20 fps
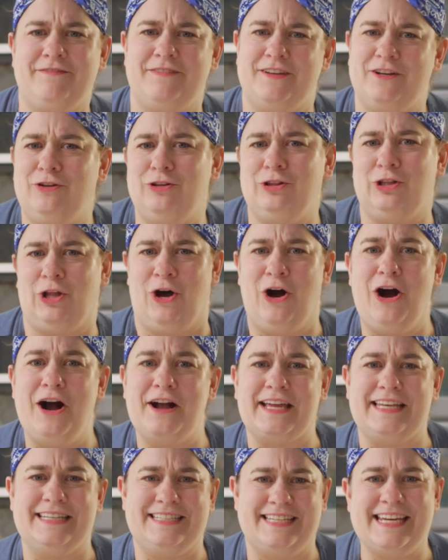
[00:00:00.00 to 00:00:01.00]
feel
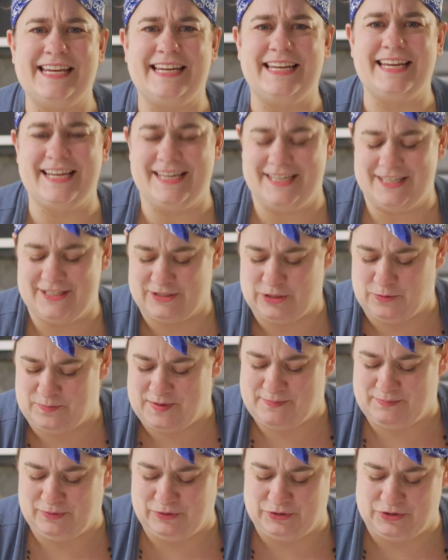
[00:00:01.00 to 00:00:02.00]
long and tedious, so
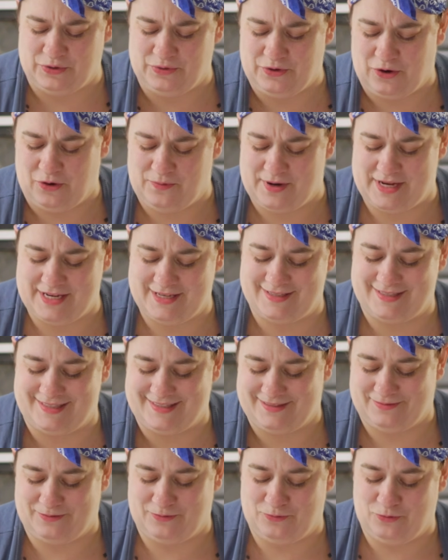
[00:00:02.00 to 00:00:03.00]
people don't
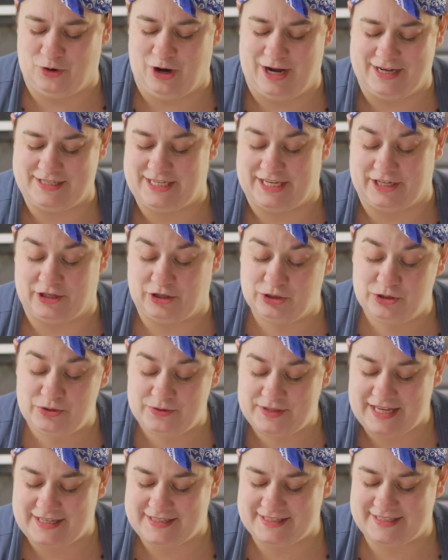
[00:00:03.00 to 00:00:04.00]
always want to include
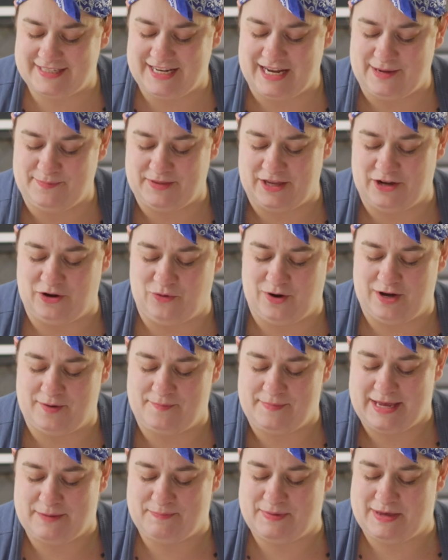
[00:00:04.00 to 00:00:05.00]
that step. They don't want to
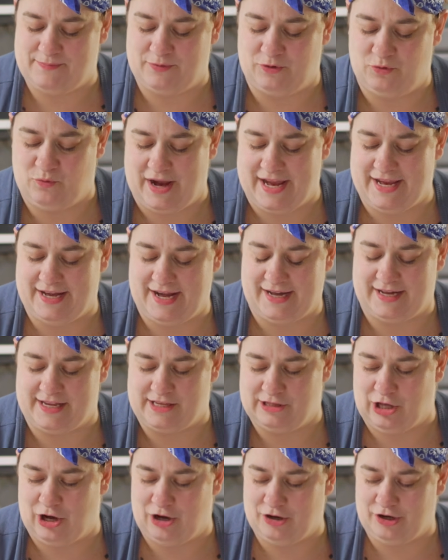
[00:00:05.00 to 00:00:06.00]
make people wait any
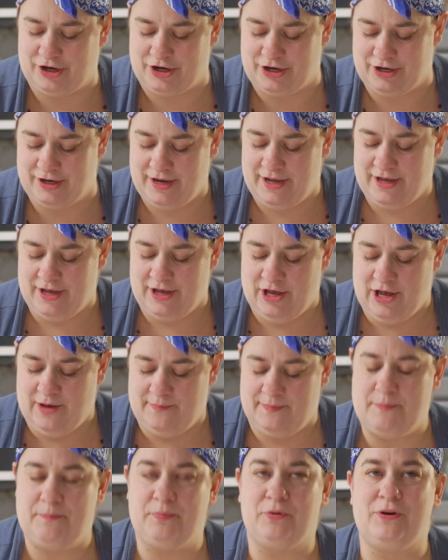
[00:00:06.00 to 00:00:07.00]
longer.
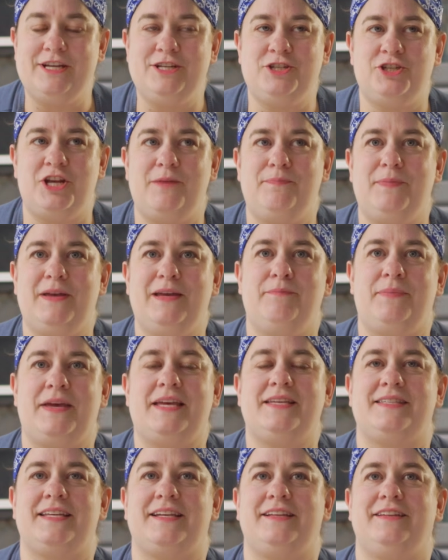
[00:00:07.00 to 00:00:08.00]
But pre-shaping
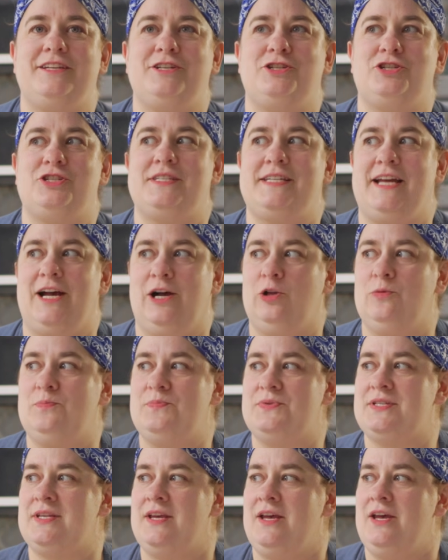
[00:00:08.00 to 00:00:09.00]
basically just
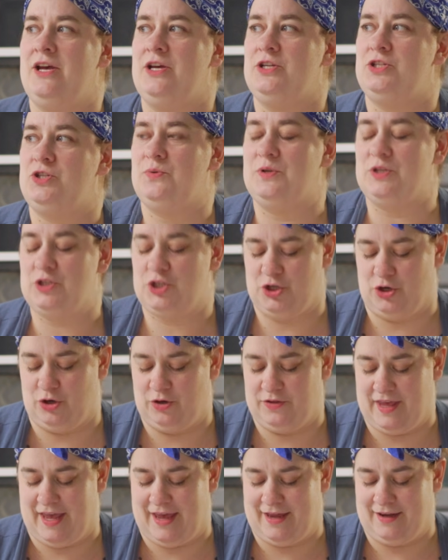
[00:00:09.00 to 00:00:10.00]
helps to ensure
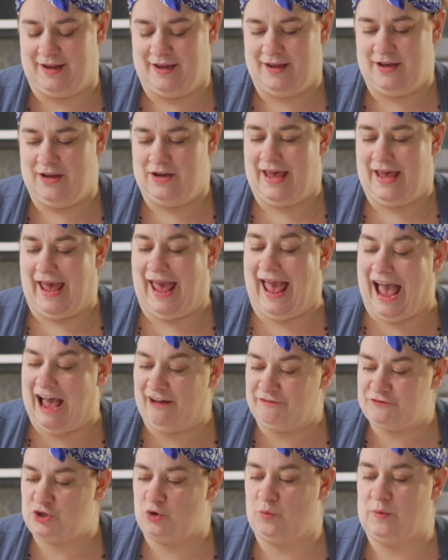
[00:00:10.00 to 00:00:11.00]
that
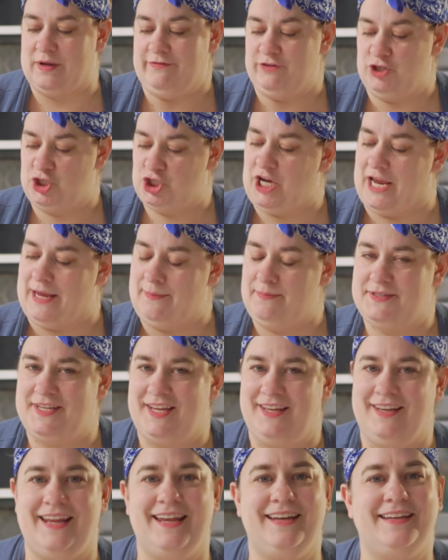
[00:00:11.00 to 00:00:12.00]
after we've shaped
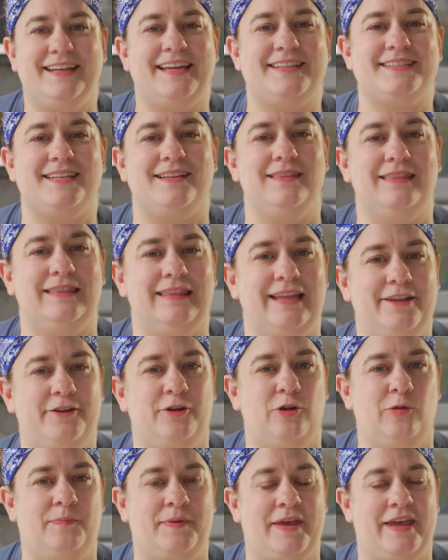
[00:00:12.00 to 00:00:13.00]
it, it gets a
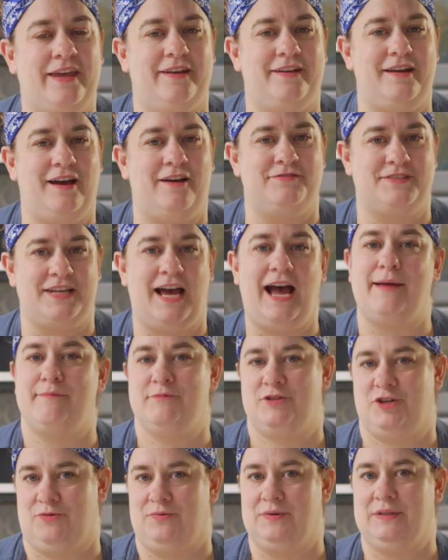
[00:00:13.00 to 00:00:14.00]
little bit of time
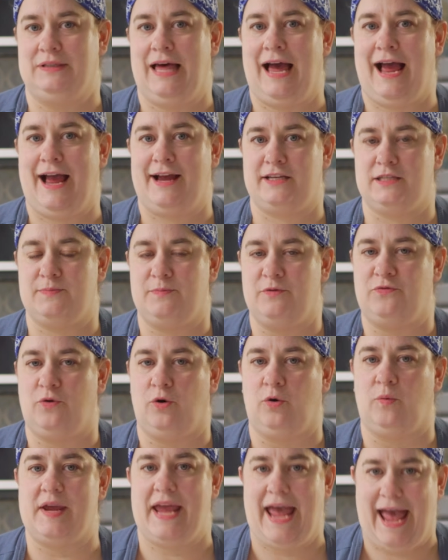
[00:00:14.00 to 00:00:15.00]
to relax
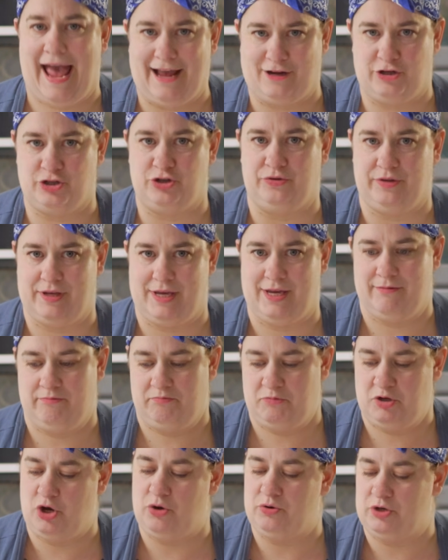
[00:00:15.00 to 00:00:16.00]
before we actually
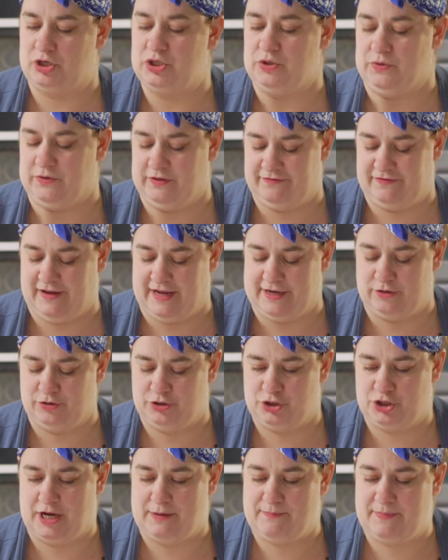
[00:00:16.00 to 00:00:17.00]
go to do the final
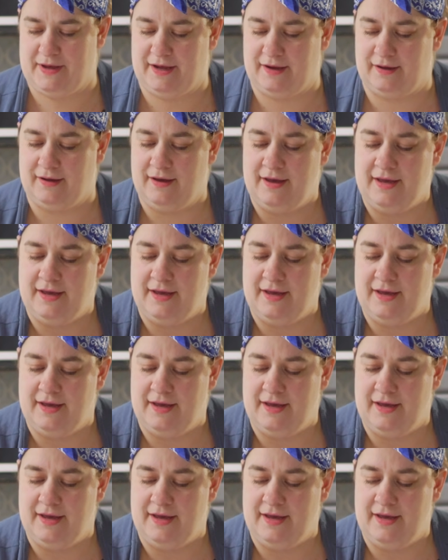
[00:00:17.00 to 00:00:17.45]
shaping.